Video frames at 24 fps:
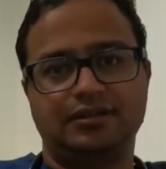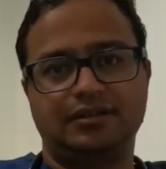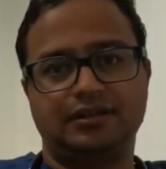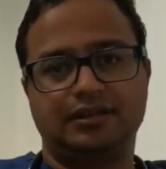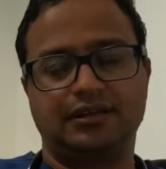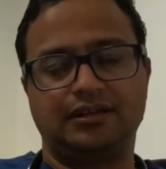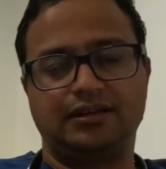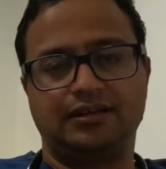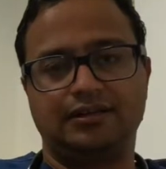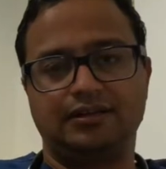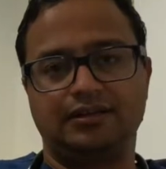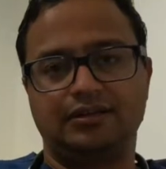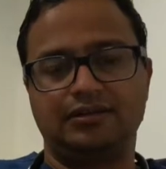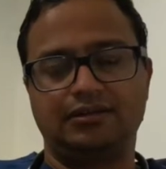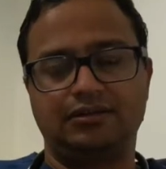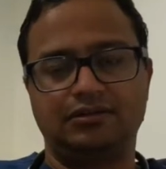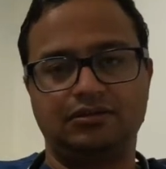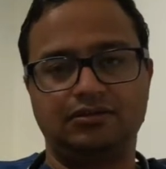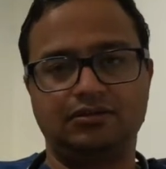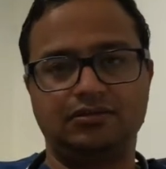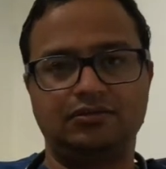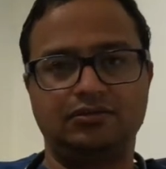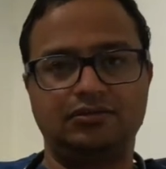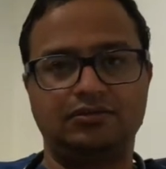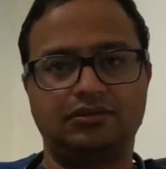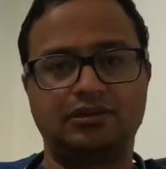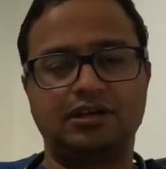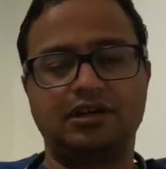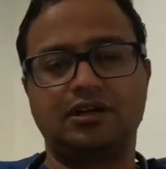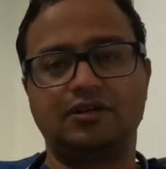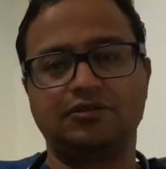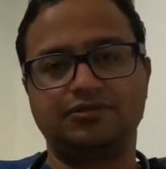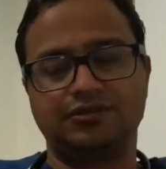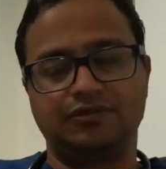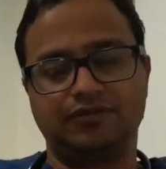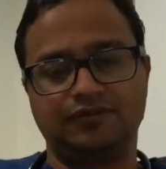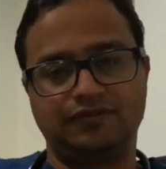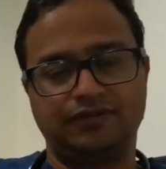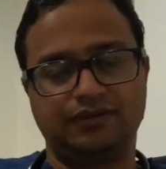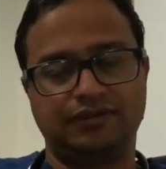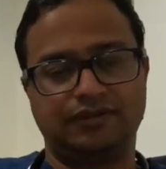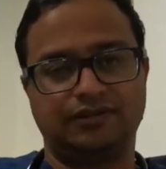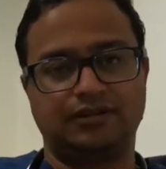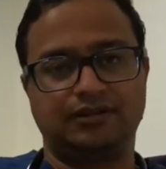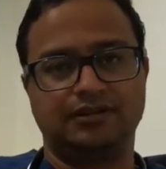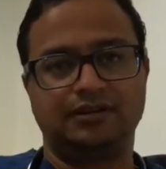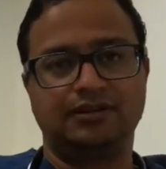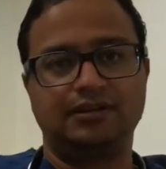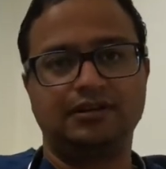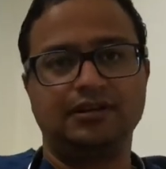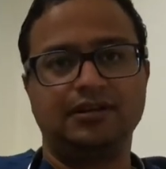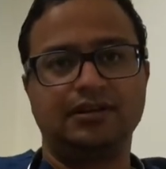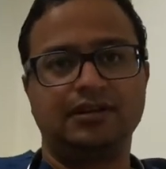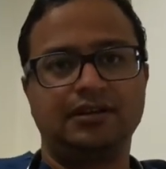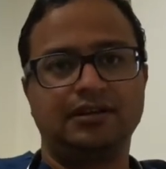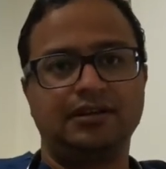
in 2001